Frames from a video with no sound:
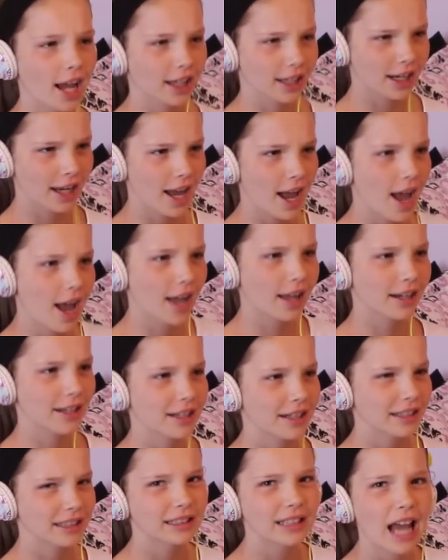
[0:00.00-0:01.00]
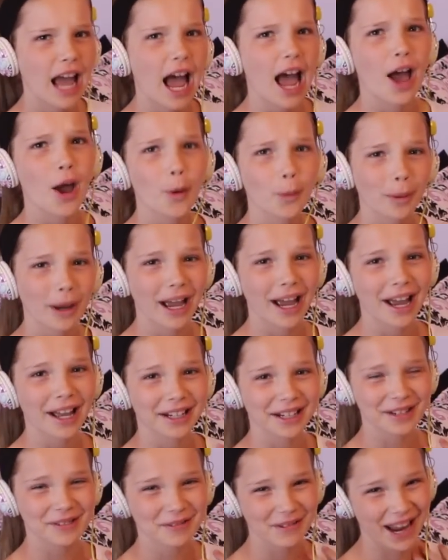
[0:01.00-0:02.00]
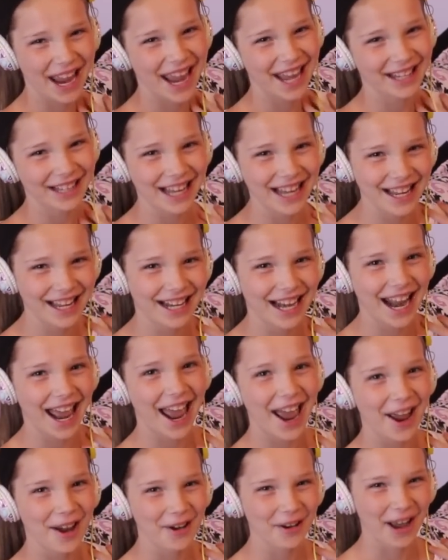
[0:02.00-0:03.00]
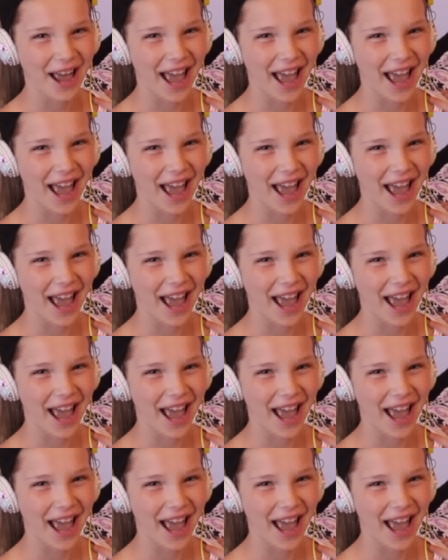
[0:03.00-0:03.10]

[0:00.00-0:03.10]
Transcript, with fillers: I am a night owl for sure, and when I'm at a friend's house,